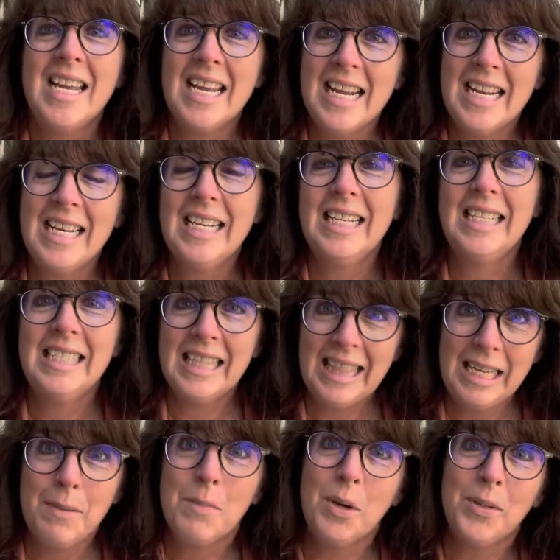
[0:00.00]
It is
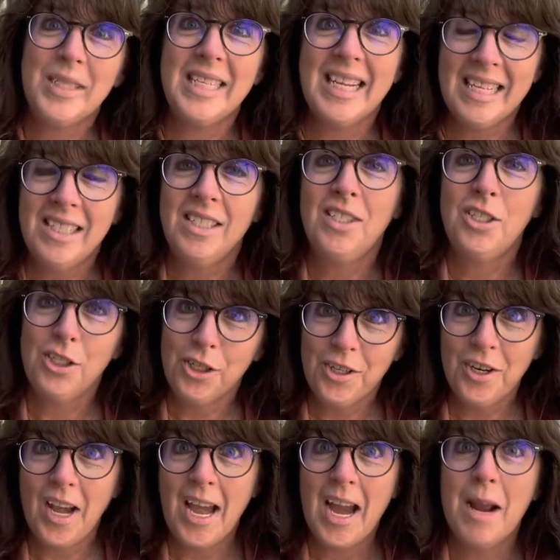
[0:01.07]
the most
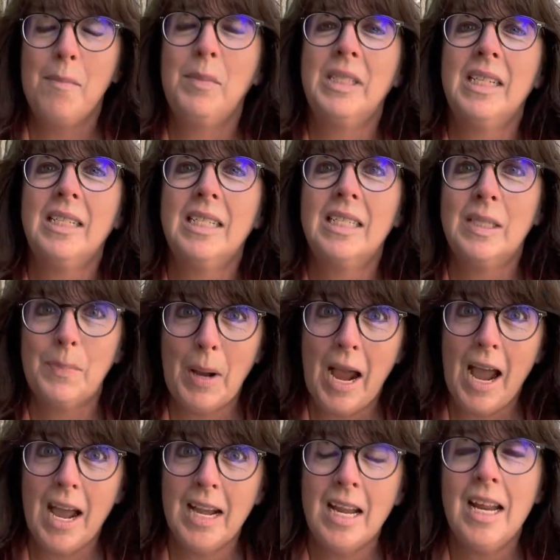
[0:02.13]
Instagrammed
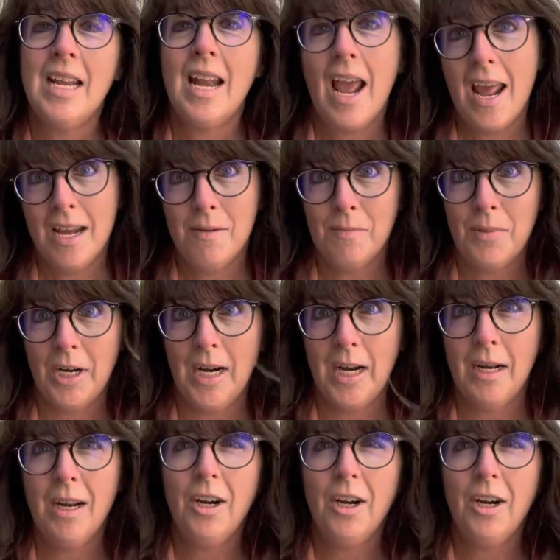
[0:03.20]
spot in Edinburgh,